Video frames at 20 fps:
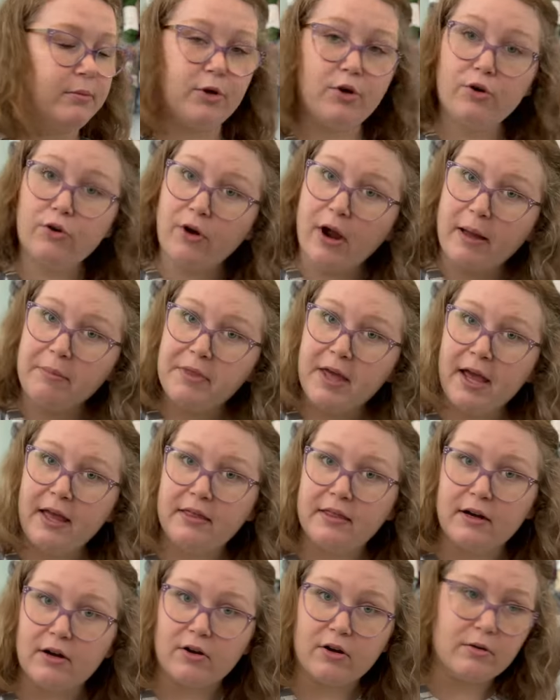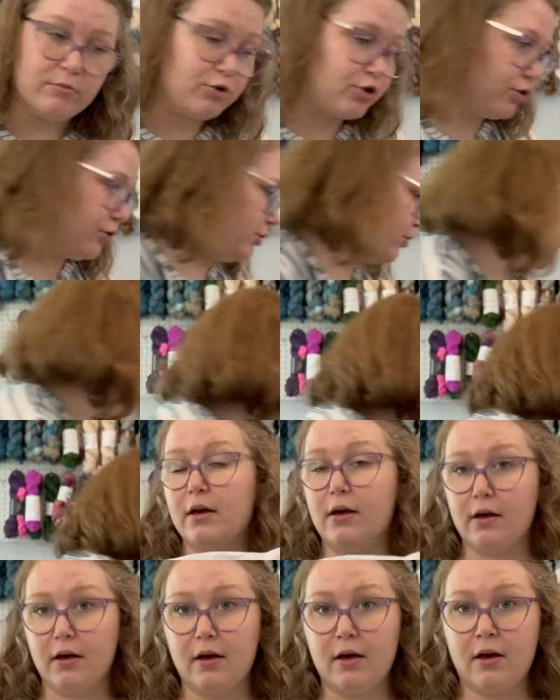Let me go grab that and then I'll come show you.
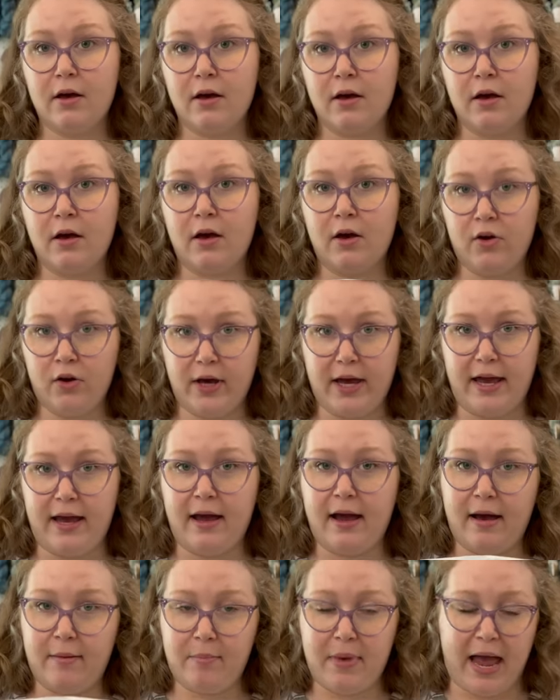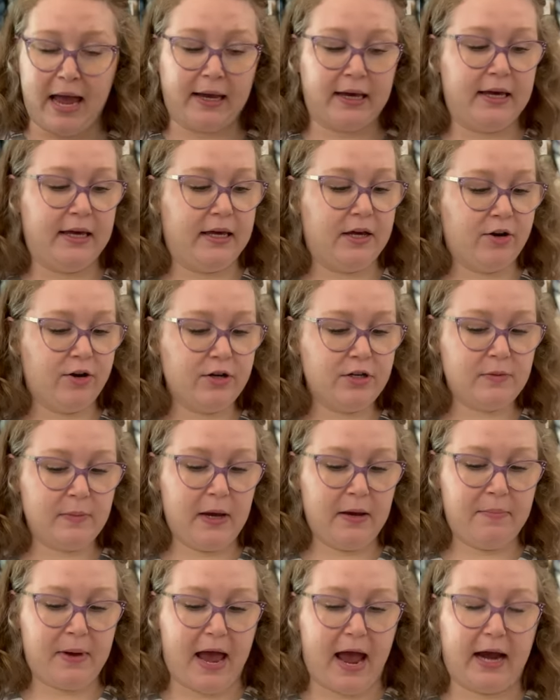Okay, I'm back. Here's
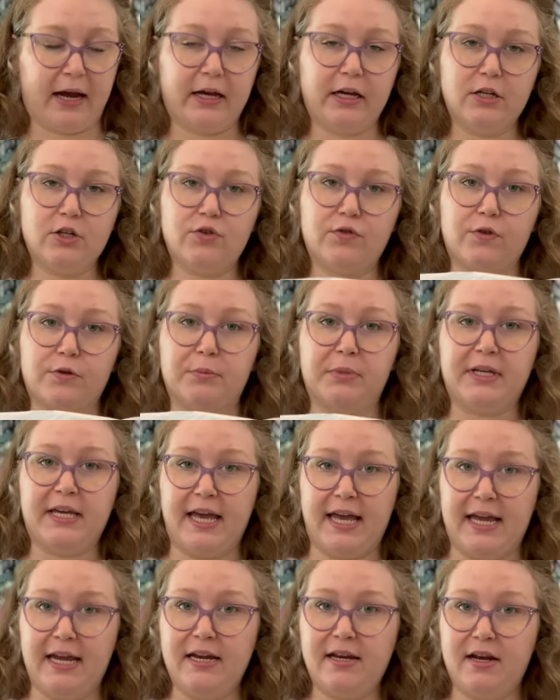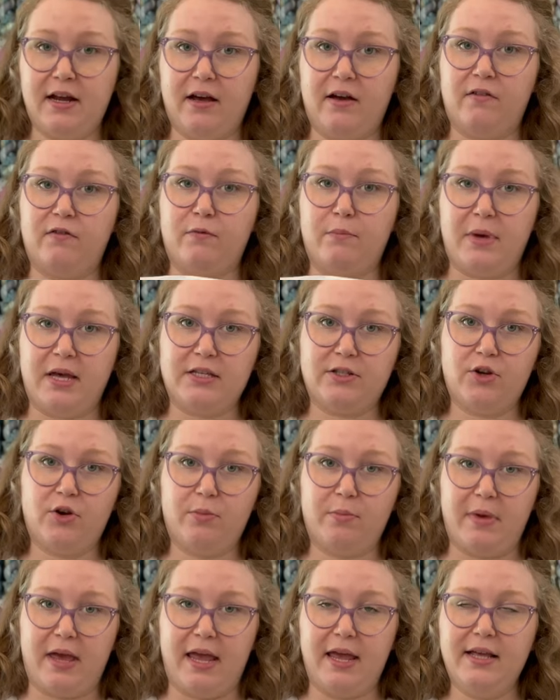my package from Kate of Mezzo
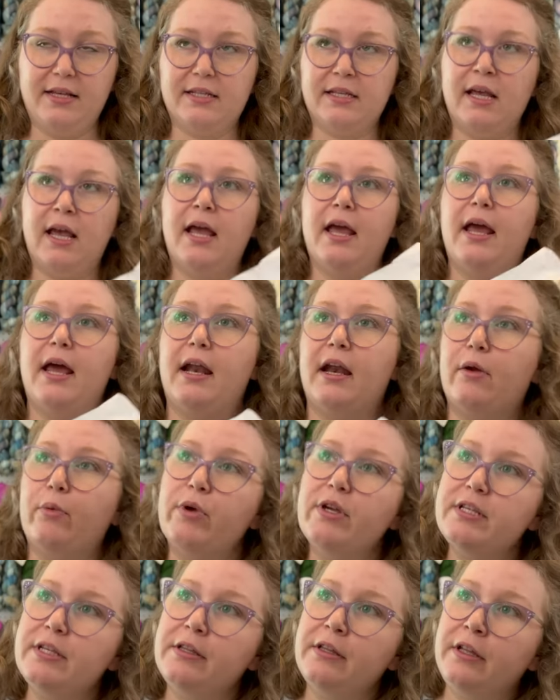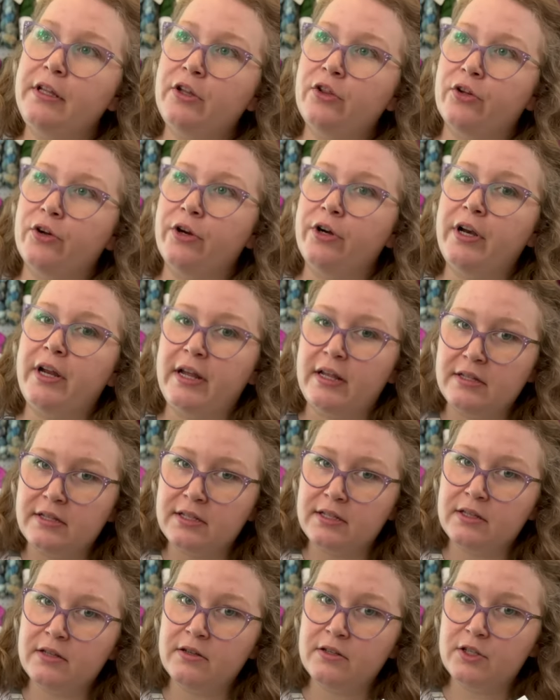Makes. And I recently learned
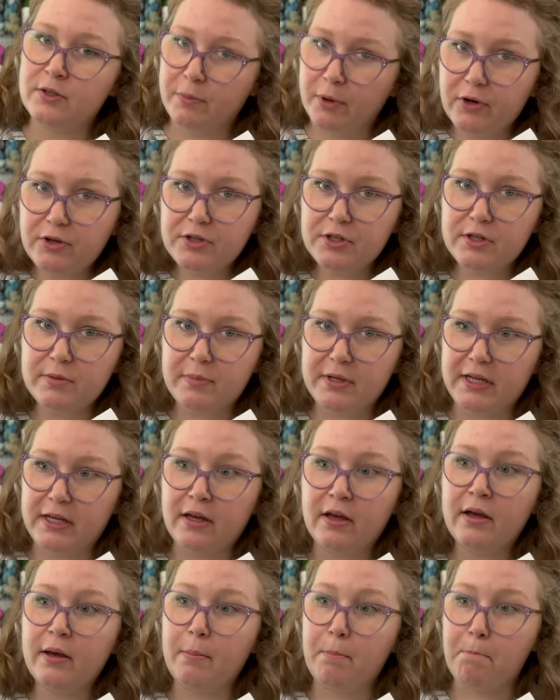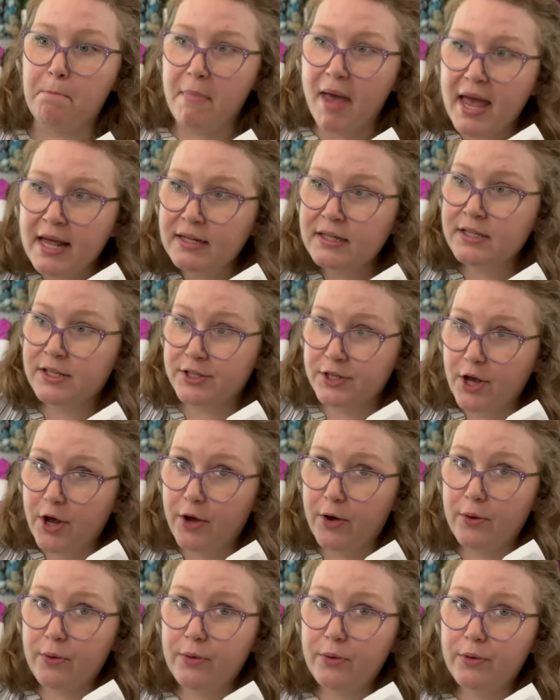it's supposed to be
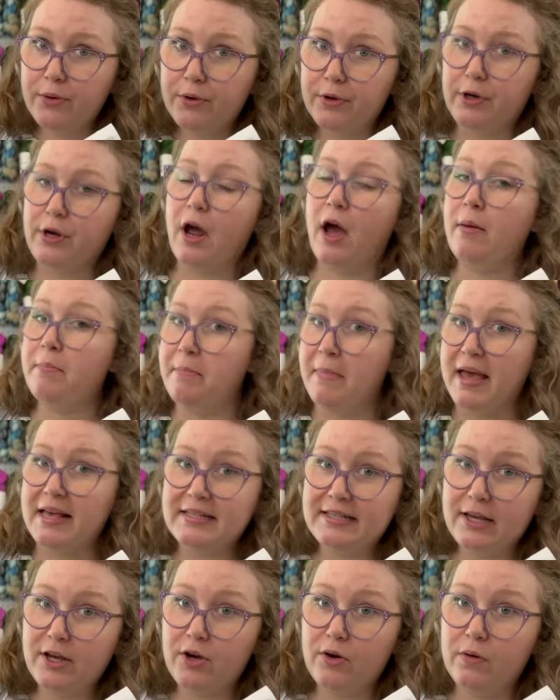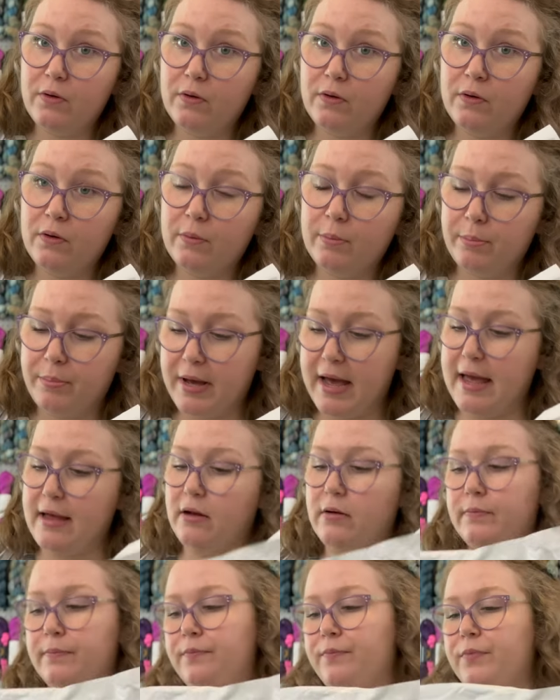mezzo, not mezzo, but
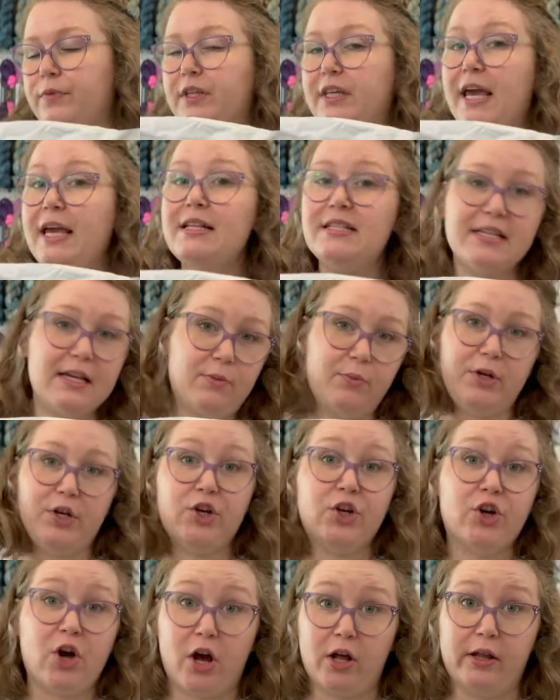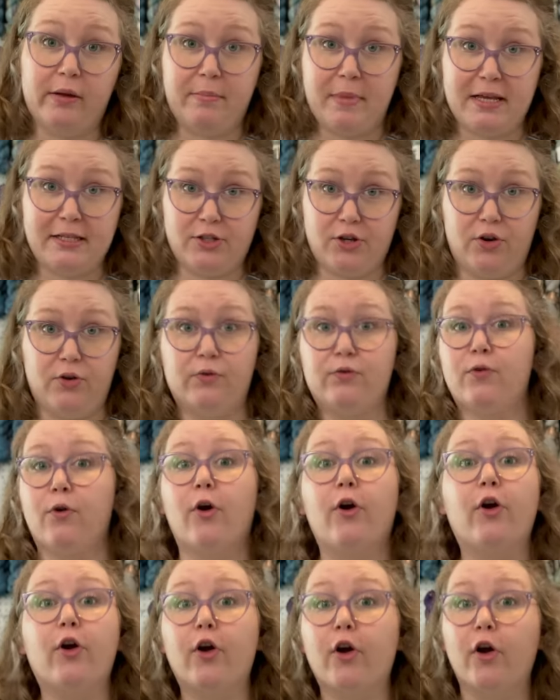Kate said we could call it mezzo
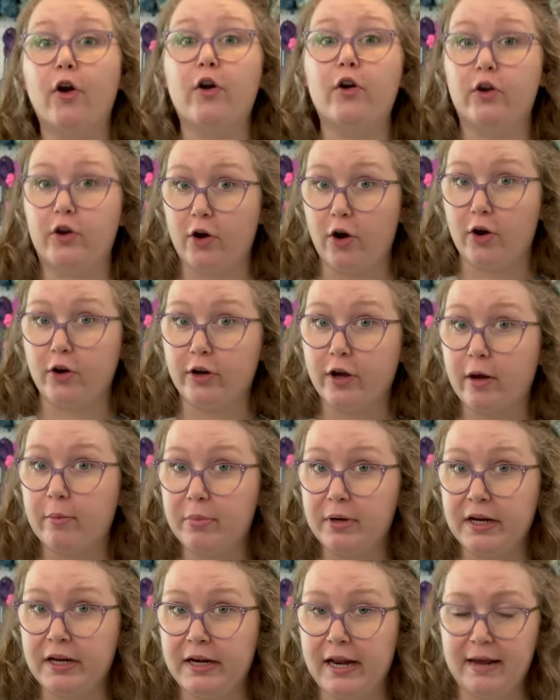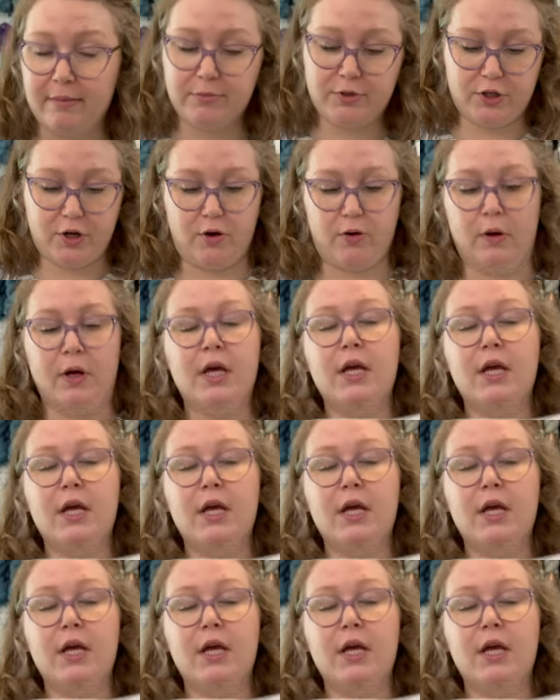for her yarn company name. So